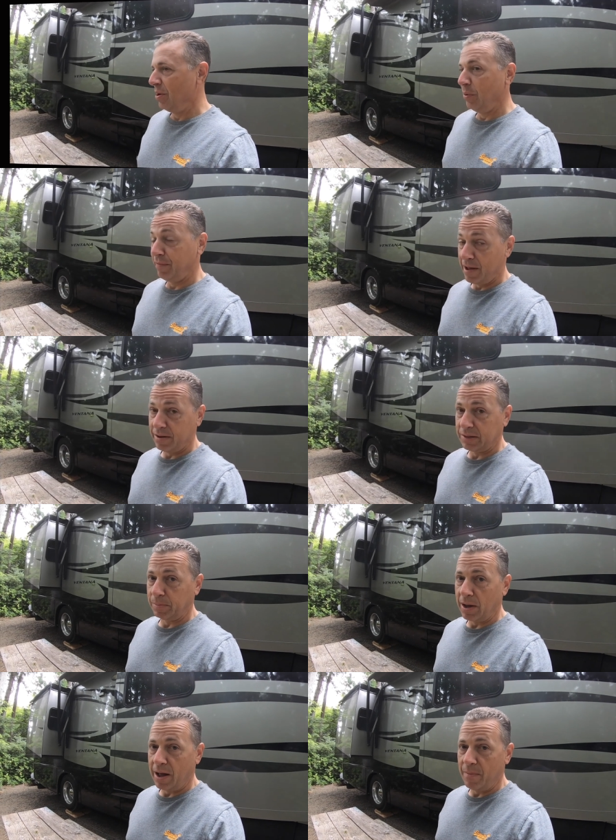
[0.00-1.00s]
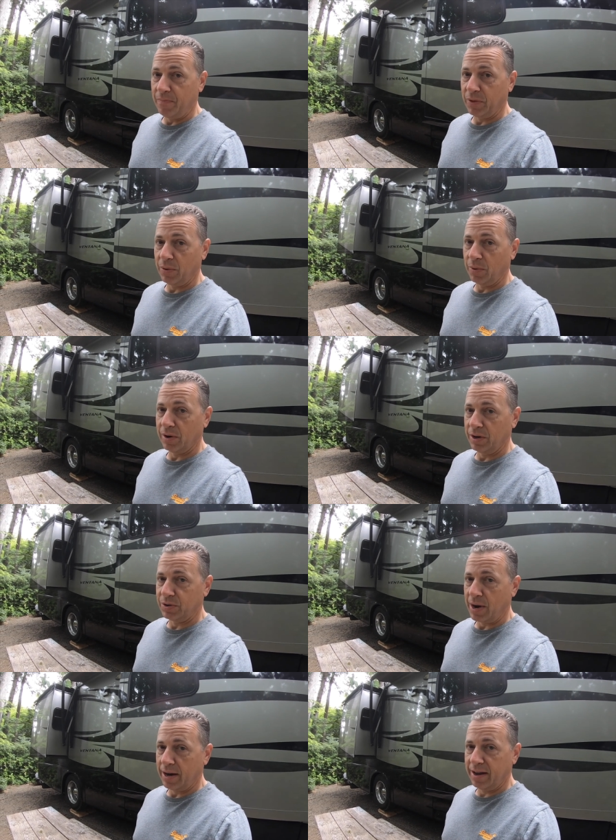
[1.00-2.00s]
we found a spot. We're going to
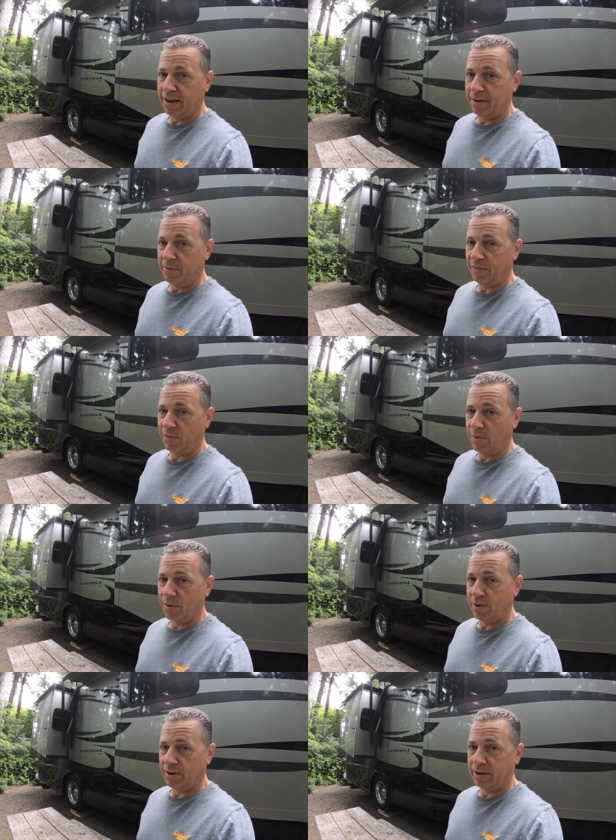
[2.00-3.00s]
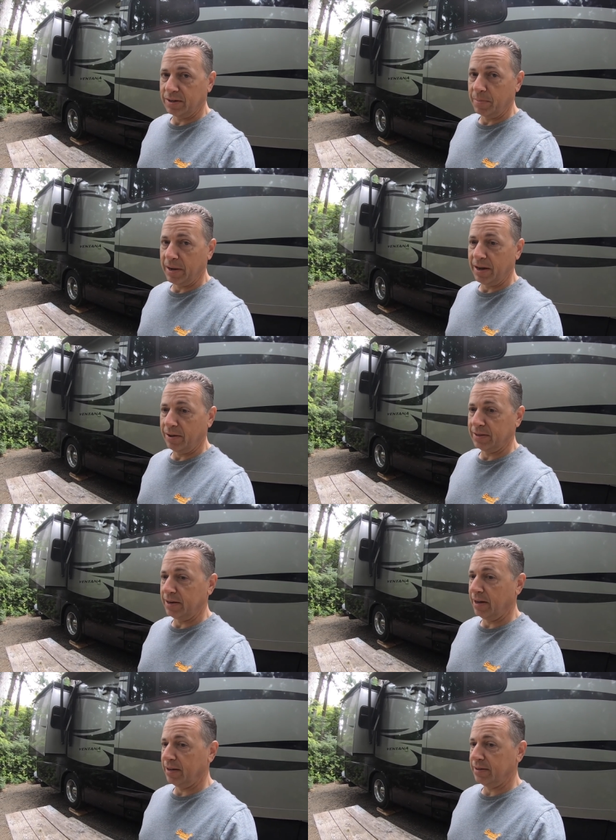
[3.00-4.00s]
try to get it before somebody else
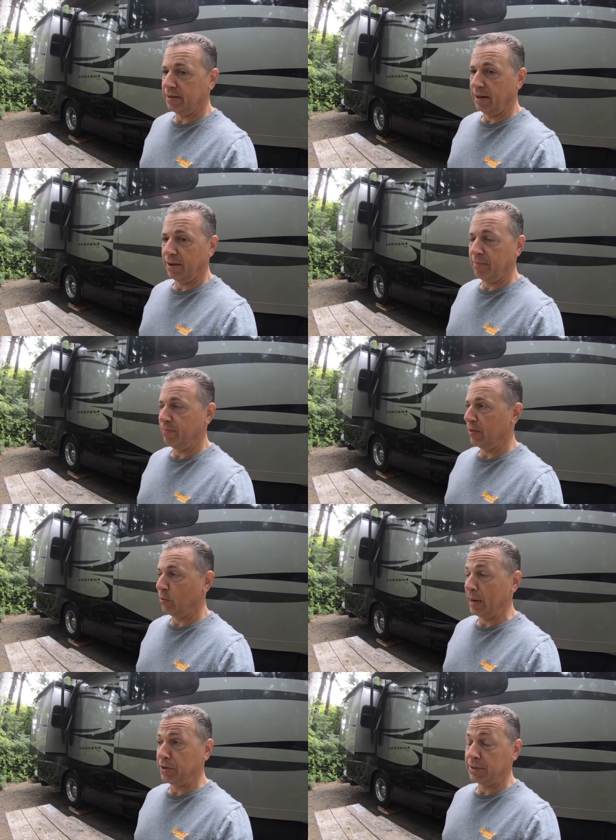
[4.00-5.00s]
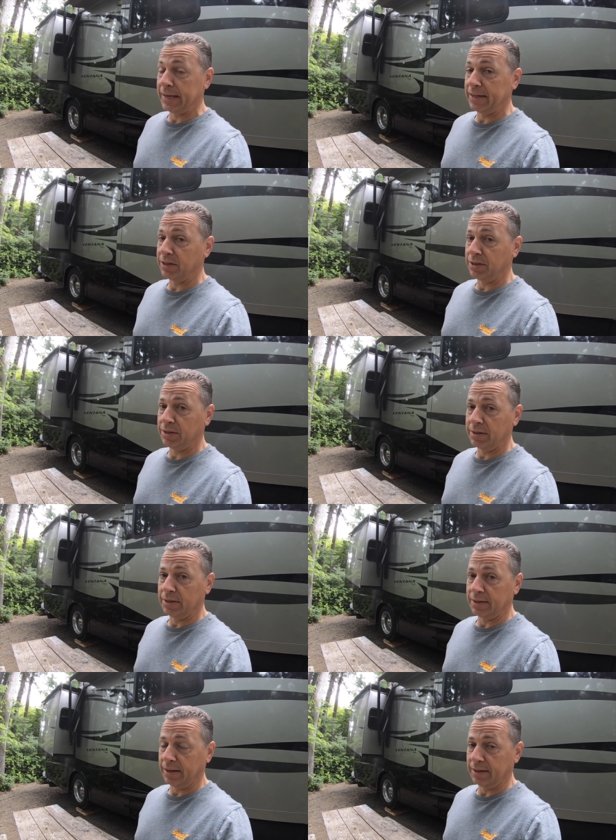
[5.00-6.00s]
does. The ranger station
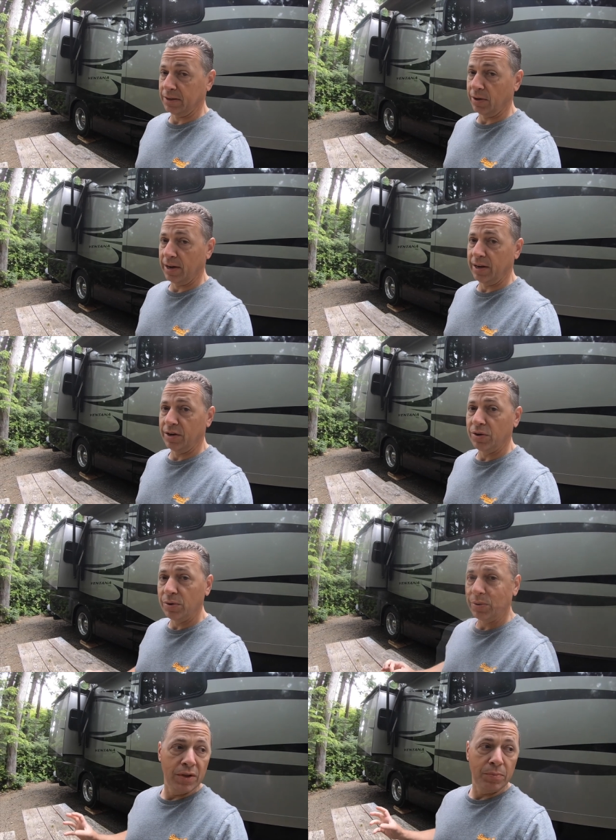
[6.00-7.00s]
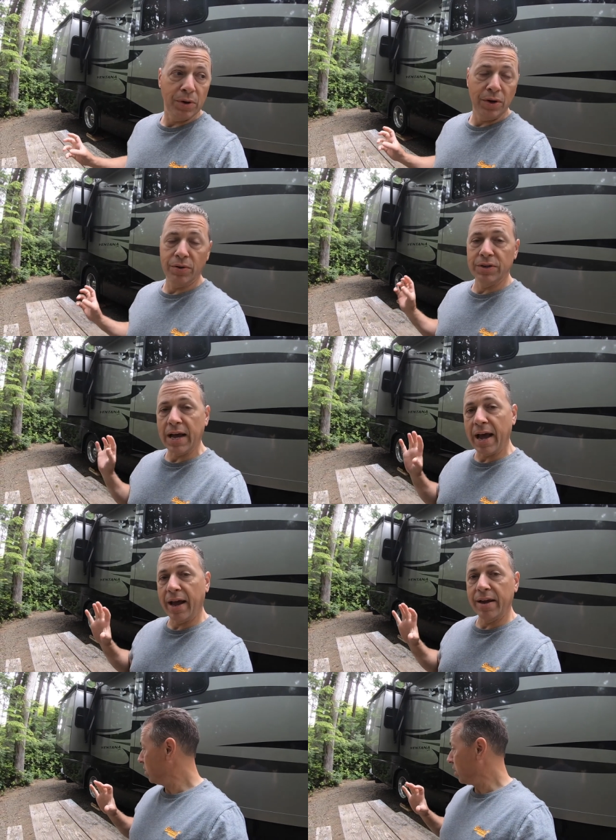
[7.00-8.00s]
says all you need to do is put your
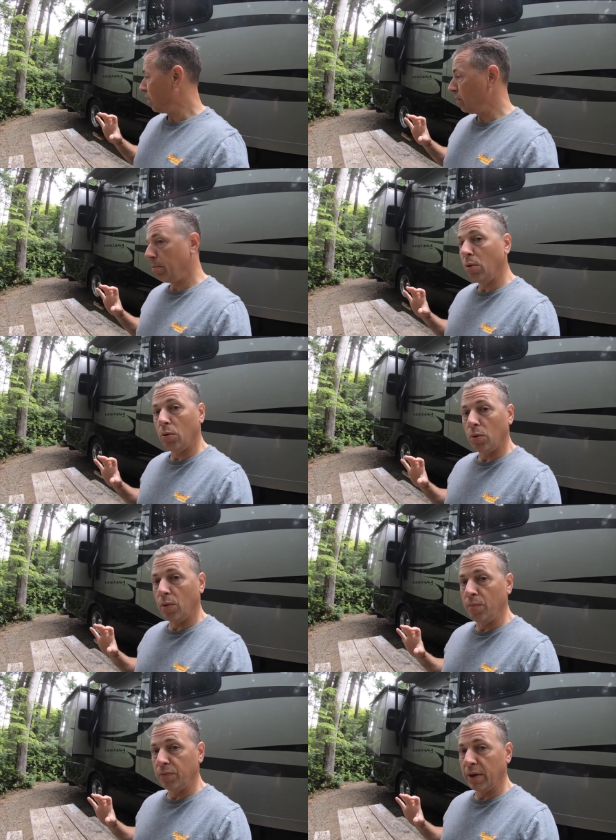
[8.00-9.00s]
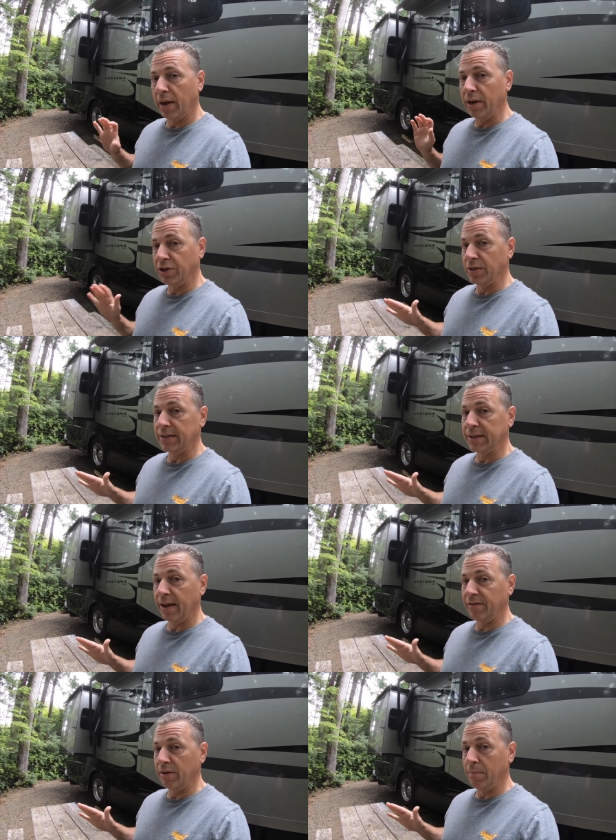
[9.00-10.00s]
tag on the pole and it should
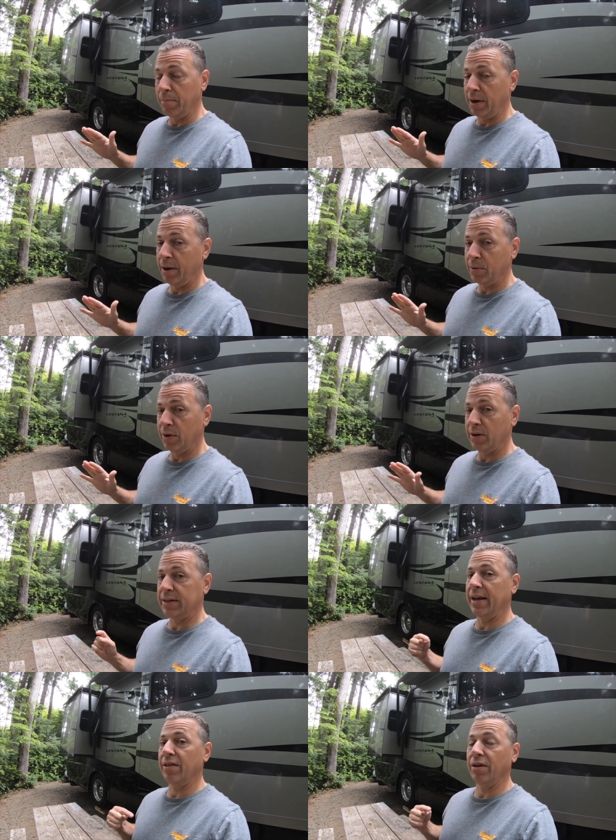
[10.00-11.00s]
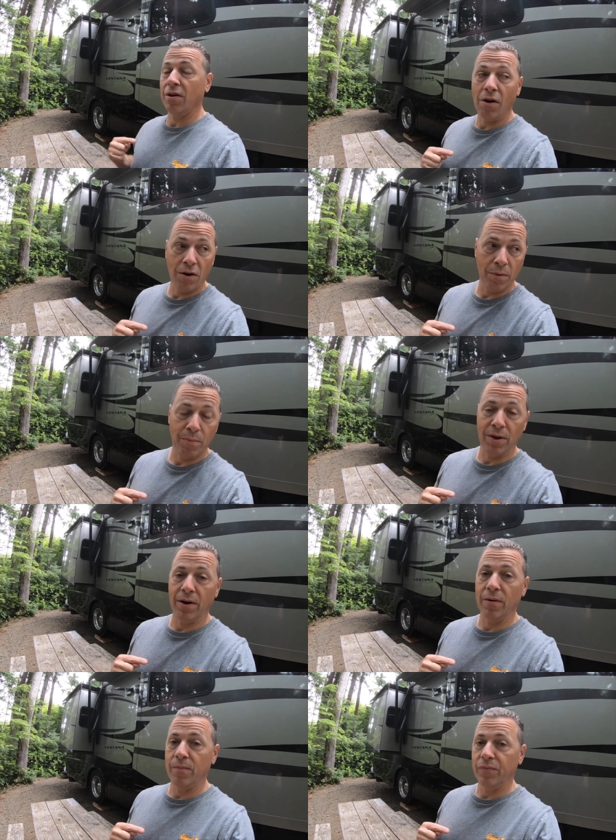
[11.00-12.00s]
save it. But I'm going to take the car up there,